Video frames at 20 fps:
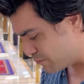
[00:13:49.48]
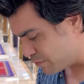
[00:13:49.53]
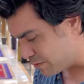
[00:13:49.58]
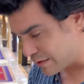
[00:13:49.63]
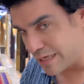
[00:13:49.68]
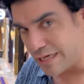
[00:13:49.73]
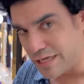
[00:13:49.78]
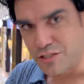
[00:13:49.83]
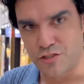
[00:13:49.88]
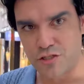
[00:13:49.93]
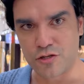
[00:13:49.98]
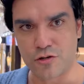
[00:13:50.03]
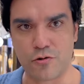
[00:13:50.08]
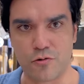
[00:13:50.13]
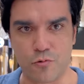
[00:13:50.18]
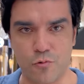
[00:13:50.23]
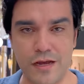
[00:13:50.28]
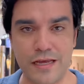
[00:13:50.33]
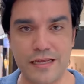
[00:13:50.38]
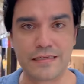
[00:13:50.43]
Bellagio
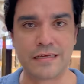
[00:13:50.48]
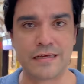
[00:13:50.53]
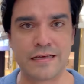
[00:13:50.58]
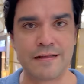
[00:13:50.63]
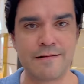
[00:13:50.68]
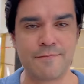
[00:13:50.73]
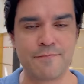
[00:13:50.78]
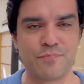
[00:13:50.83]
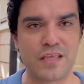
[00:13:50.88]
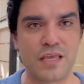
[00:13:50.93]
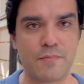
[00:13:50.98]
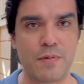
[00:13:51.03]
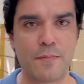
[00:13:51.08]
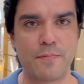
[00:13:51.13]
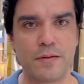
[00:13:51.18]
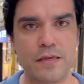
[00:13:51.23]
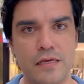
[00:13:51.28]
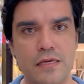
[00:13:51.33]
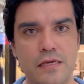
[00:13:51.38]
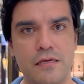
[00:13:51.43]
went, it might
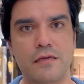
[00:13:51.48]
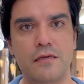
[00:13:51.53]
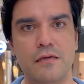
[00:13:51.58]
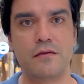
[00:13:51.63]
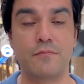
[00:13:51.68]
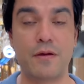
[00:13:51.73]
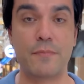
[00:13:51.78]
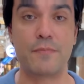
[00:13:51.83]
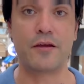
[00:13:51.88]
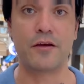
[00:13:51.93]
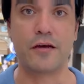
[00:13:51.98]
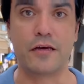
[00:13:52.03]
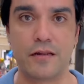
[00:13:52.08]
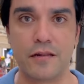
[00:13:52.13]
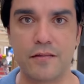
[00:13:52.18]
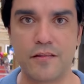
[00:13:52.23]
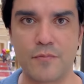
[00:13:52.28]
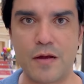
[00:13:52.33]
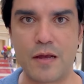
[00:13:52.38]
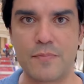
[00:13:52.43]
be good.
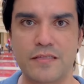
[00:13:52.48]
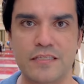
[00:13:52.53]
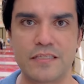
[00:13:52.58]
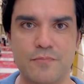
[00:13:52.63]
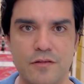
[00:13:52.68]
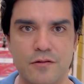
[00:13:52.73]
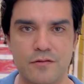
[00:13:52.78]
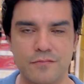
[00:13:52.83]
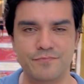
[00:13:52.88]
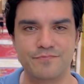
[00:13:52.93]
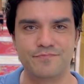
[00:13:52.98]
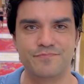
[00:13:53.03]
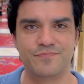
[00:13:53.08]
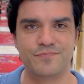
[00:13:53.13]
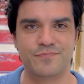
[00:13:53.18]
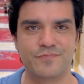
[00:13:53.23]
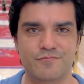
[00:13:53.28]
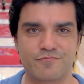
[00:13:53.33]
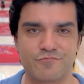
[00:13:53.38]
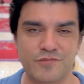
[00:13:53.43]
There might be something
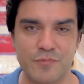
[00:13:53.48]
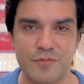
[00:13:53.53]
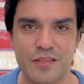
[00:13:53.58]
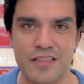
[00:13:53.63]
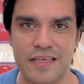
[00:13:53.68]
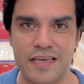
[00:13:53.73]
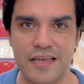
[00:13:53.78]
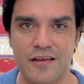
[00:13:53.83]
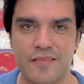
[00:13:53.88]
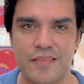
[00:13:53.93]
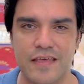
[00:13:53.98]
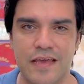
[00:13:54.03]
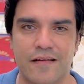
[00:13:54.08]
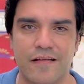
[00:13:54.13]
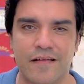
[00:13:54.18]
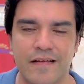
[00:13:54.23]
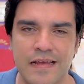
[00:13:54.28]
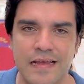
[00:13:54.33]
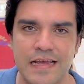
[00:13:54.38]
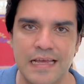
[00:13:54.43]
there.
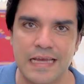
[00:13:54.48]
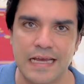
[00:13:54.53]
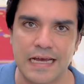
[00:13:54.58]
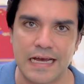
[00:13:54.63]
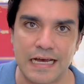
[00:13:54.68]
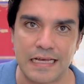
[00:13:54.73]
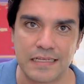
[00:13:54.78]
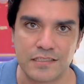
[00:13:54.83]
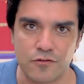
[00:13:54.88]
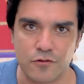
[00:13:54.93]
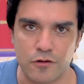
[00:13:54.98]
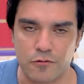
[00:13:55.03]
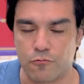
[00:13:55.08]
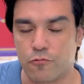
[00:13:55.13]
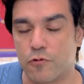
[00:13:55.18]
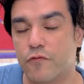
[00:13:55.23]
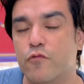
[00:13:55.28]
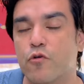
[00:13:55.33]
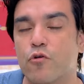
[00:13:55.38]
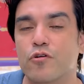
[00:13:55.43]
So
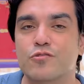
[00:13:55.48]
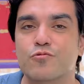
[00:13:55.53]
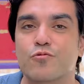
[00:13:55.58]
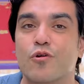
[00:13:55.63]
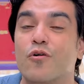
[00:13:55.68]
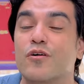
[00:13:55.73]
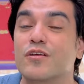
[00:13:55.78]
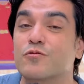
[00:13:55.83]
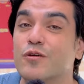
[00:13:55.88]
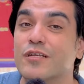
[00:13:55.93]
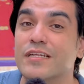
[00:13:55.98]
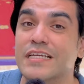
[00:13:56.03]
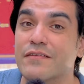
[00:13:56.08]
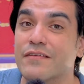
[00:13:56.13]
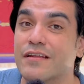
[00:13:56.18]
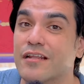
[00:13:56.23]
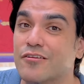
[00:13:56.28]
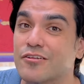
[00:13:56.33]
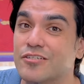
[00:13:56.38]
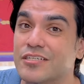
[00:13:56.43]
of course we're always willing to give it
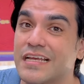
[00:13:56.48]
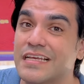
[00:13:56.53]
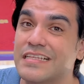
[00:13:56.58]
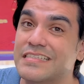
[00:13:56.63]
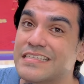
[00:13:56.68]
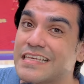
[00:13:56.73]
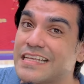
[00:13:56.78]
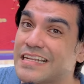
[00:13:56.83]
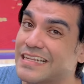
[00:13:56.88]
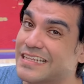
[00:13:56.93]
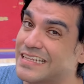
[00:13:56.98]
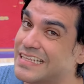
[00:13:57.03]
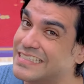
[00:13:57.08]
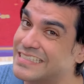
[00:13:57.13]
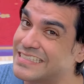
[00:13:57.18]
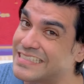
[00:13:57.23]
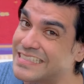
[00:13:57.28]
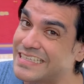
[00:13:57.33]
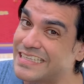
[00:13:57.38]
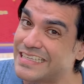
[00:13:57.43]
another chance, and let's
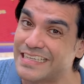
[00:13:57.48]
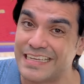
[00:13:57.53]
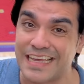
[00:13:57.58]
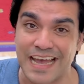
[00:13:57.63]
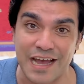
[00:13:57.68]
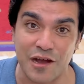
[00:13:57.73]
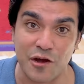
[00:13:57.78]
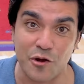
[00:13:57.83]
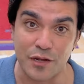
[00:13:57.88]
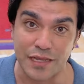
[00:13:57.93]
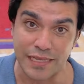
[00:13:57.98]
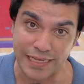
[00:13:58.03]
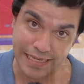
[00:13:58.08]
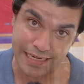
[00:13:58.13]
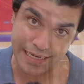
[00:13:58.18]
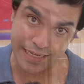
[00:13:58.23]
see how it